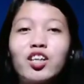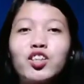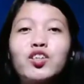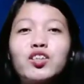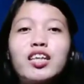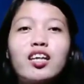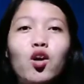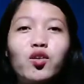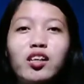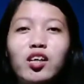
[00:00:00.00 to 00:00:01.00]
using
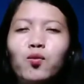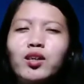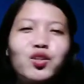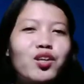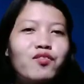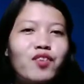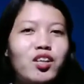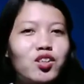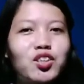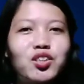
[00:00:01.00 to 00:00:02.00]
only what you have
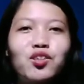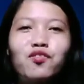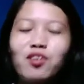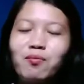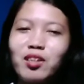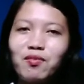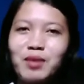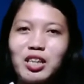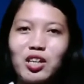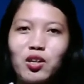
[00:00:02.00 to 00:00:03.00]
understood from the
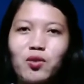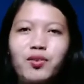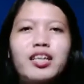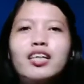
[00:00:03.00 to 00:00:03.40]
video.